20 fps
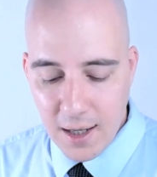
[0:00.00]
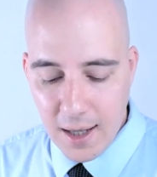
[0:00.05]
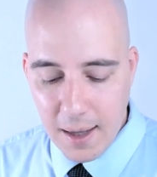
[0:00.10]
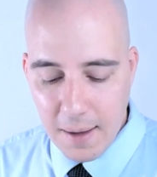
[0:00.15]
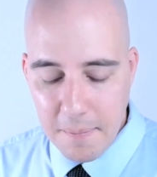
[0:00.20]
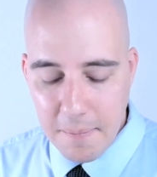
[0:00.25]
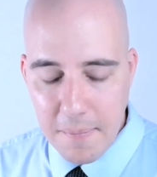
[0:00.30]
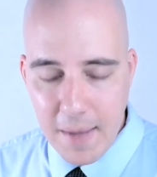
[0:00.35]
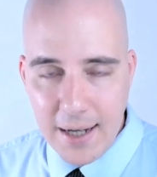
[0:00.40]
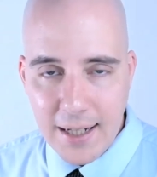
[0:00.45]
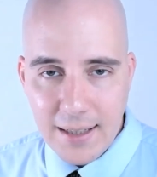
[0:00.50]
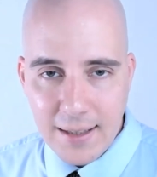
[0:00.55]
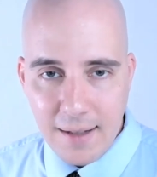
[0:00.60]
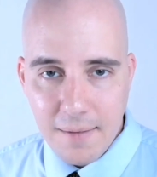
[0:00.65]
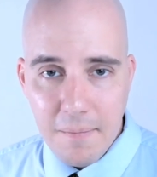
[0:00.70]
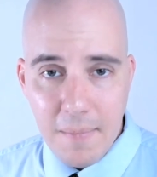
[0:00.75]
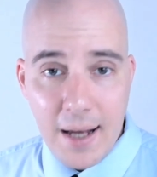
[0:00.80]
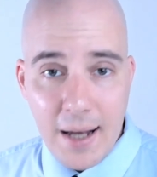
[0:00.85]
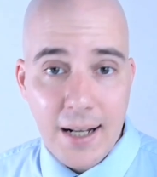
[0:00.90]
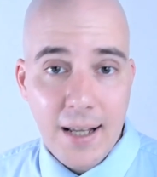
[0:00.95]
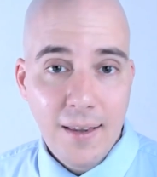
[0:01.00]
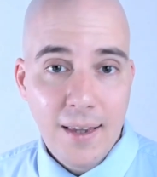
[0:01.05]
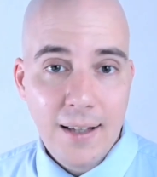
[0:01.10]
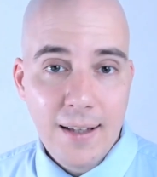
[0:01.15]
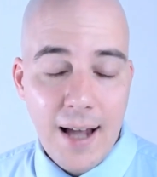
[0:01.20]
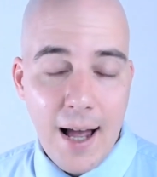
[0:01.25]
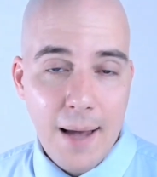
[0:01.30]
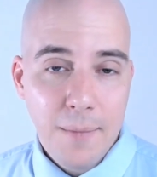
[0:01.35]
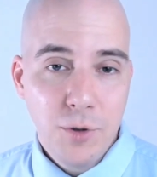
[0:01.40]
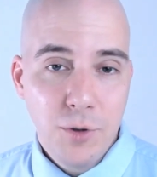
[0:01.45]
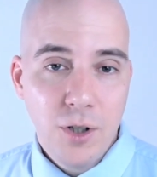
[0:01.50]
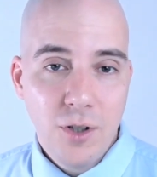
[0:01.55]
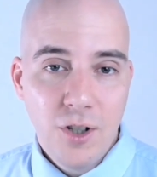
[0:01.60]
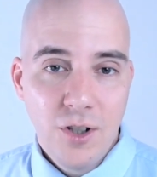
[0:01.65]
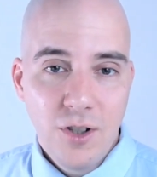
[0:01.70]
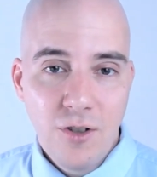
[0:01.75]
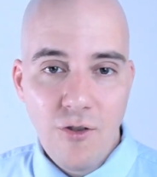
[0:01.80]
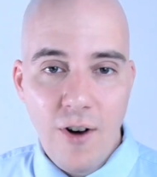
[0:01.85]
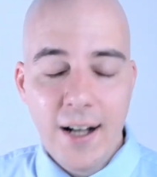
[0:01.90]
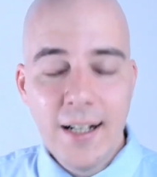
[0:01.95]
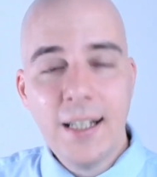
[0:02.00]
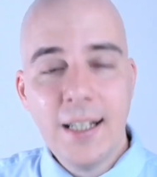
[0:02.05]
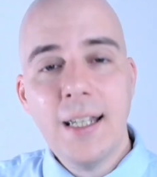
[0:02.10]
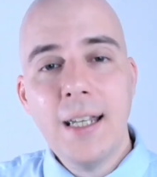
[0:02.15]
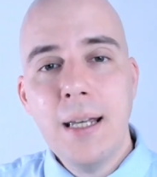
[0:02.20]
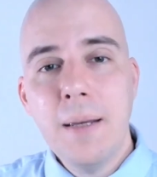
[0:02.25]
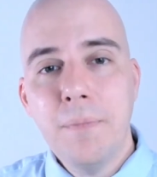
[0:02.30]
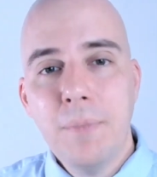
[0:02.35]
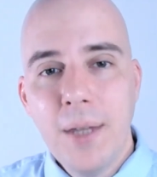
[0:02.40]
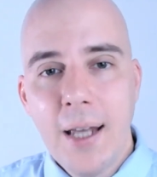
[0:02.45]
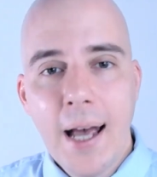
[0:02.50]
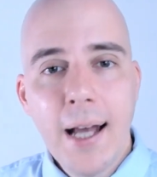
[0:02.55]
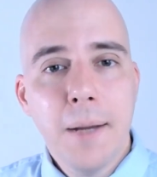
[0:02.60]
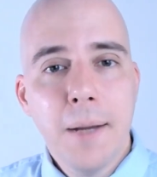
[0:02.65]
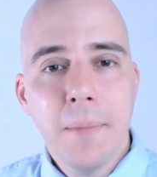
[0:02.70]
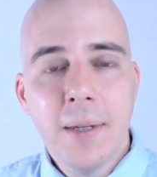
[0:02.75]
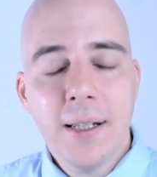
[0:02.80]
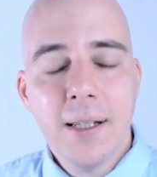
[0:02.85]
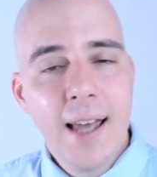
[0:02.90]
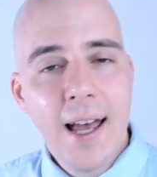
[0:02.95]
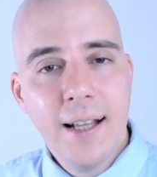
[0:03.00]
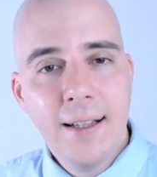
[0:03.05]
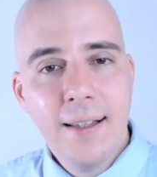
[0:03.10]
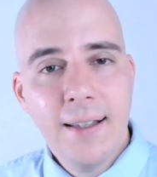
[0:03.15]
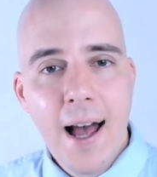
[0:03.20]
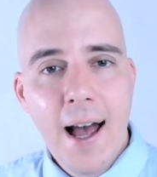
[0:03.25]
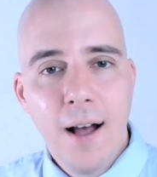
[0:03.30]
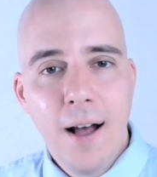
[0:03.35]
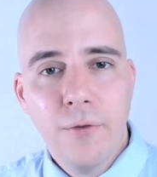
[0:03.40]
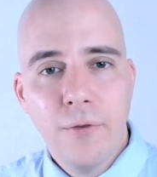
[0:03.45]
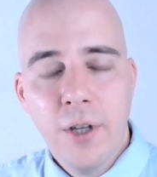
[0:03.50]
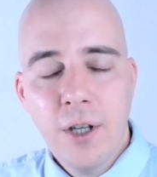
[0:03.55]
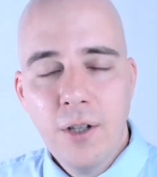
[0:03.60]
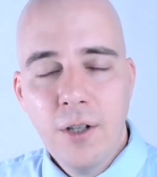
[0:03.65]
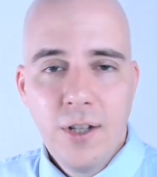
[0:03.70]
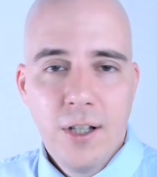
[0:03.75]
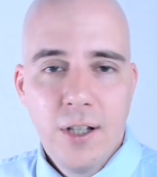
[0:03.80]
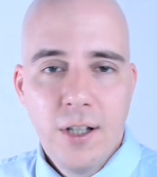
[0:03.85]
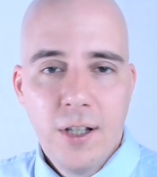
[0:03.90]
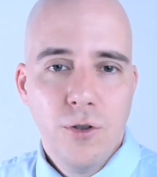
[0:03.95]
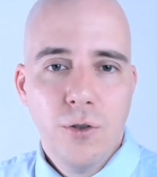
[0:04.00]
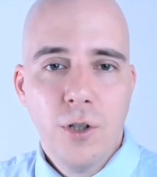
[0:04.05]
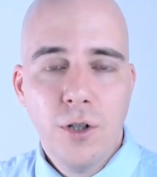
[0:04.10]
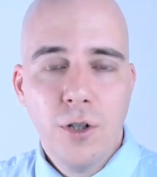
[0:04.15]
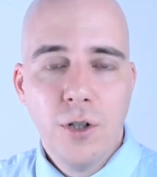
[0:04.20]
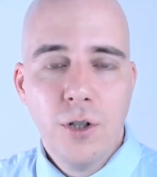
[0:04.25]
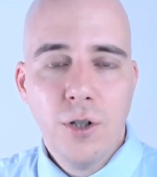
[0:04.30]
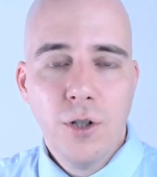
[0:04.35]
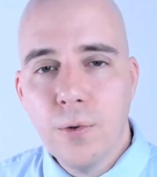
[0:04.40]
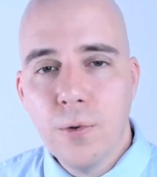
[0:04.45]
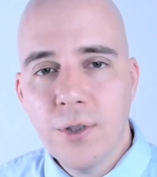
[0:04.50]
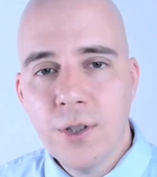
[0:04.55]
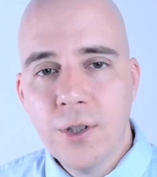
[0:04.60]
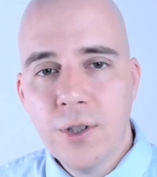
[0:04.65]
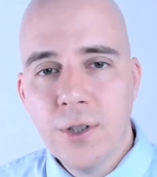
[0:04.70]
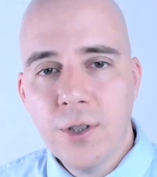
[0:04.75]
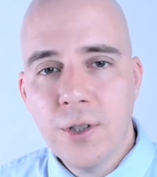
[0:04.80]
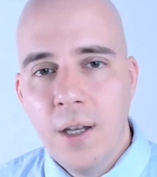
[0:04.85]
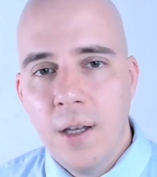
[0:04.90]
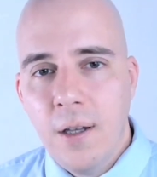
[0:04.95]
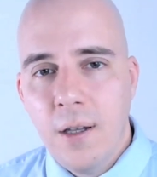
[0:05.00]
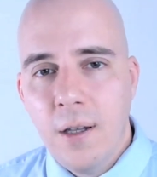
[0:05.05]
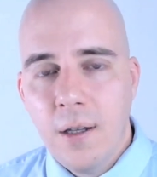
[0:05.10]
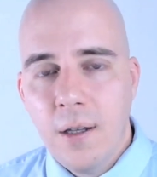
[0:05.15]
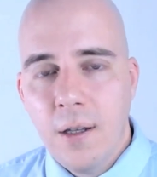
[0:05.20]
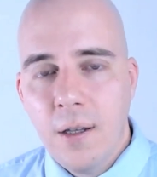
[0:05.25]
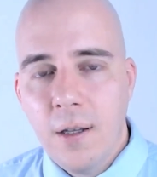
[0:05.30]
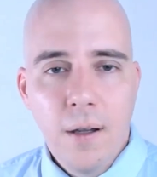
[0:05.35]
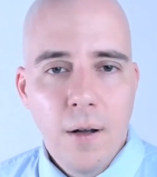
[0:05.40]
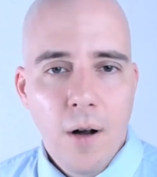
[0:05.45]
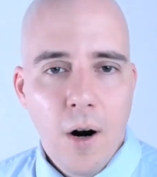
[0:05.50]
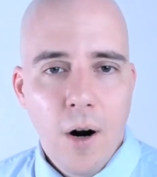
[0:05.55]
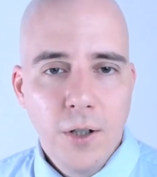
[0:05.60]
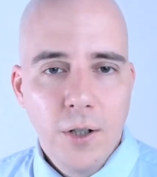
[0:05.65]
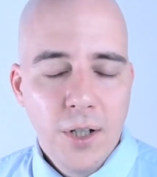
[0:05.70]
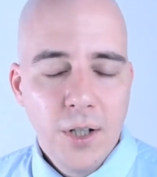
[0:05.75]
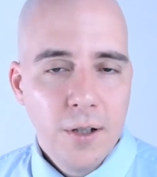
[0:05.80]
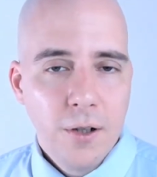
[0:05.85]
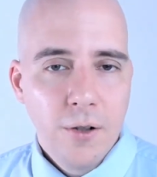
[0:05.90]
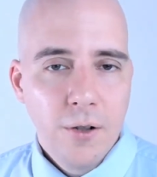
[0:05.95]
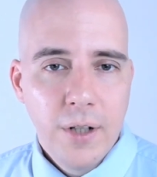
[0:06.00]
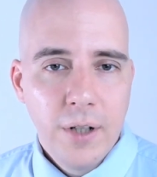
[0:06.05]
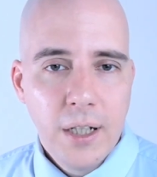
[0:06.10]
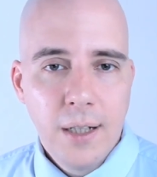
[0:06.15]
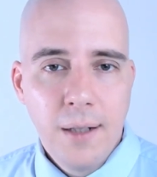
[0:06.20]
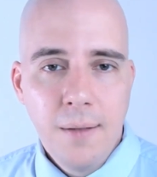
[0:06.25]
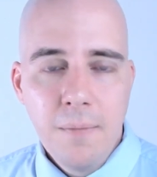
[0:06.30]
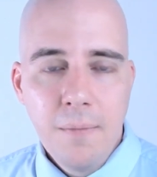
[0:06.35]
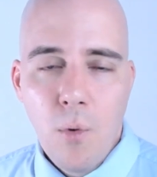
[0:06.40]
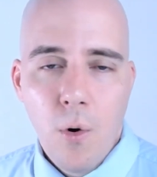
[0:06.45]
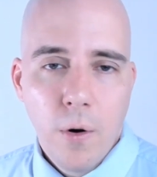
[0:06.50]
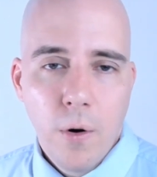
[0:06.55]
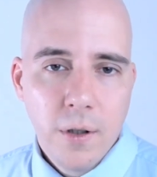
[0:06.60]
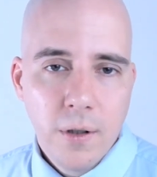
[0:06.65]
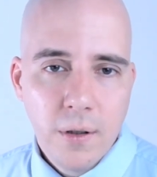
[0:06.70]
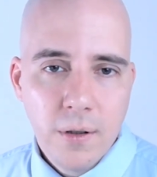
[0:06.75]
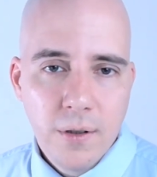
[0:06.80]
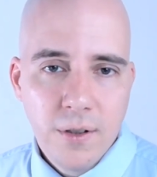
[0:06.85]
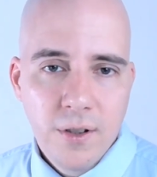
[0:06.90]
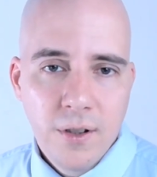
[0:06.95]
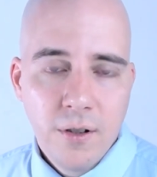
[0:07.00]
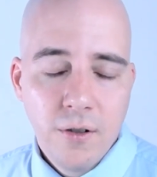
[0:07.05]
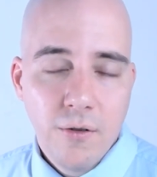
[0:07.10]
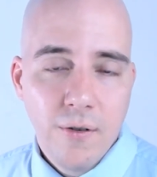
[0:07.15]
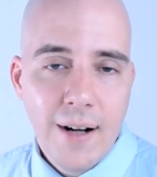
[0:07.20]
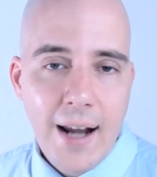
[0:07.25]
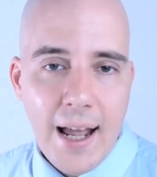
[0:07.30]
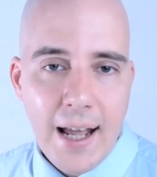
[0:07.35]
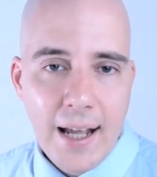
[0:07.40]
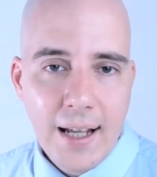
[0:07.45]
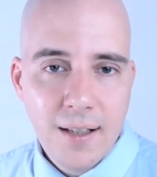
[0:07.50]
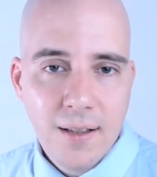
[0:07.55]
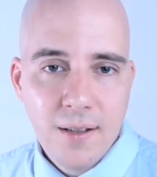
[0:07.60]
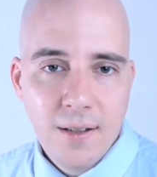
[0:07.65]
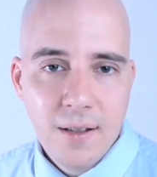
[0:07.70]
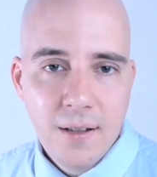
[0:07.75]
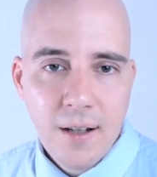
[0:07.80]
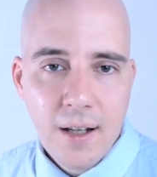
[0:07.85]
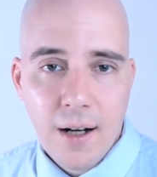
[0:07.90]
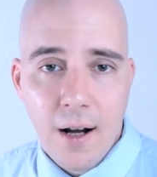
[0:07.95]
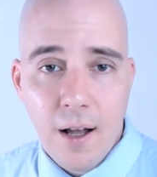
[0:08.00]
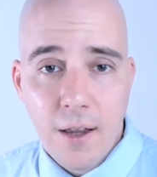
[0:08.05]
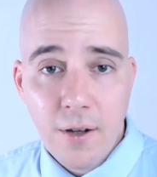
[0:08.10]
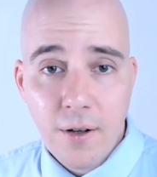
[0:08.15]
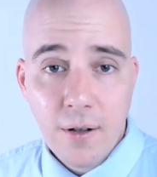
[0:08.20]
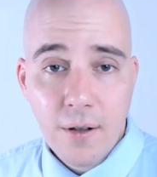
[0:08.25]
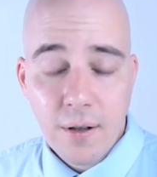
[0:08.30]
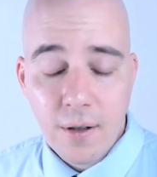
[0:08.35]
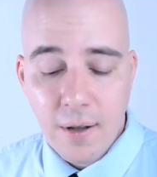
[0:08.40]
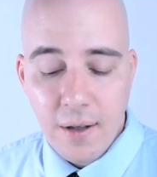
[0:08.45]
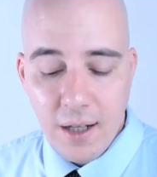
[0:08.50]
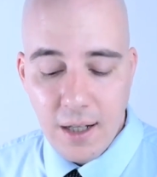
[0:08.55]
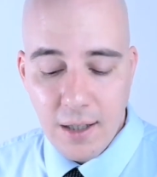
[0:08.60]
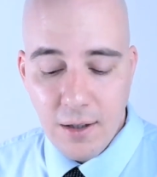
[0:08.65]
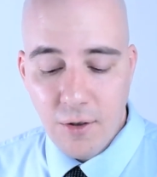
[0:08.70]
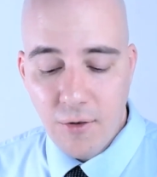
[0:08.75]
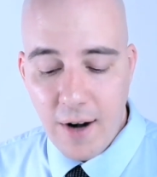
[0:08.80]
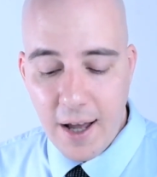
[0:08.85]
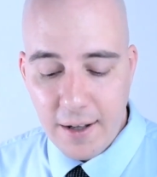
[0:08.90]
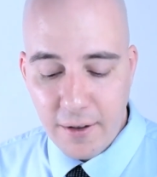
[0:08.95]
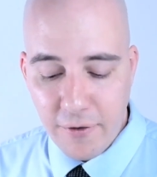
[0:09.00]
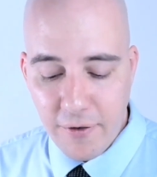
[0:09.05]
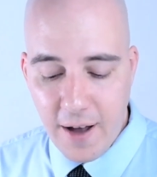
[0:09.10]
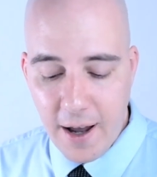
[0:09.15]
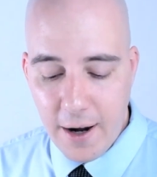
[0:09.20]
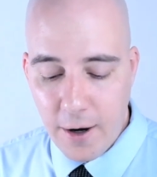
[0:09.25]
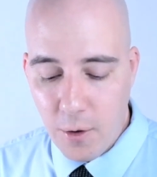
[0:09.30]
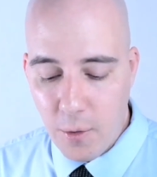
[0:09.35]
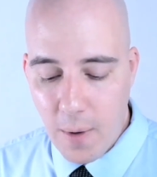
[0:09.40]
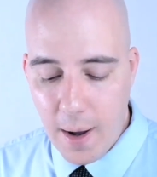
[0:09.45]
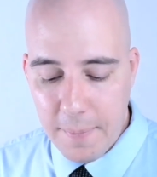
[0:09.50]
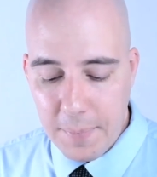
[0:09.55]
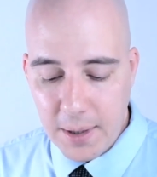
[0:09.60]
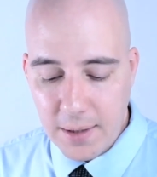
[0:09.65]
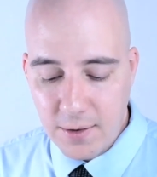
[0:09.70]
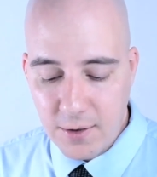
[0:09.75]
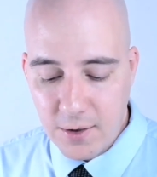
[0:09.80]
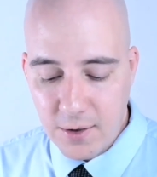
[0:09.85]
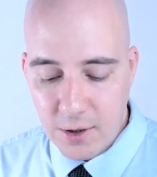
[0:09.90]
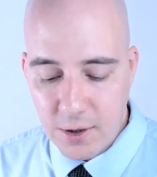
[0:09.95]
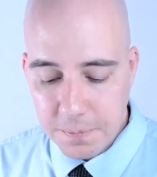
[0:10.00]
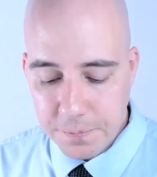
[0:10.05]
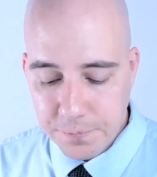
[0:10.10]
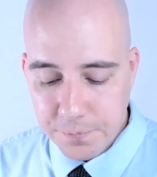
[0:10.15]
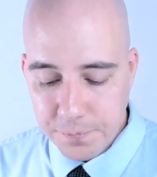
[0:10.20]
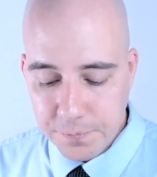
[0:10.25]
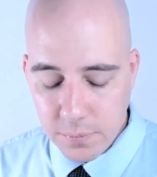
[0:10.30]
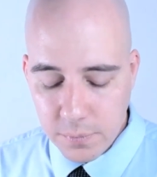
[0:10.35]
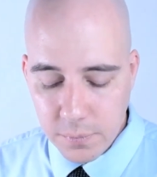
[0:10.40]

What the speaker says: Many of the times you're just trying to keep the enemy's head down so that you can use artillery, mortars, grenades, and other indirect fire weapons